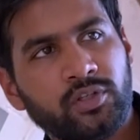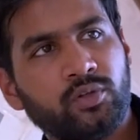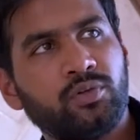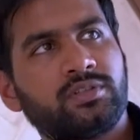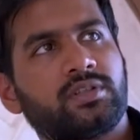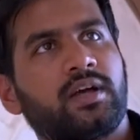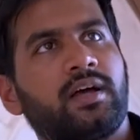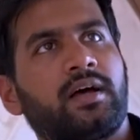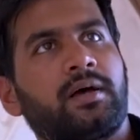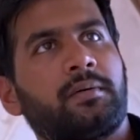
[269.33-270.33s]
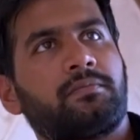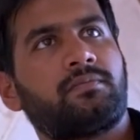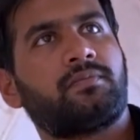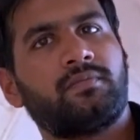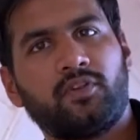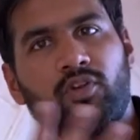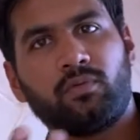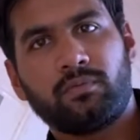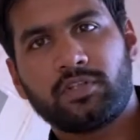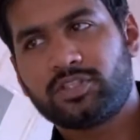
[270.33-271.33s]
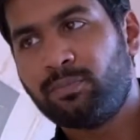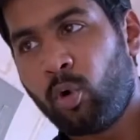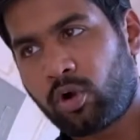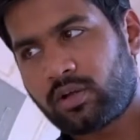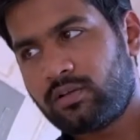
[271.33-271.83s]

use smoke.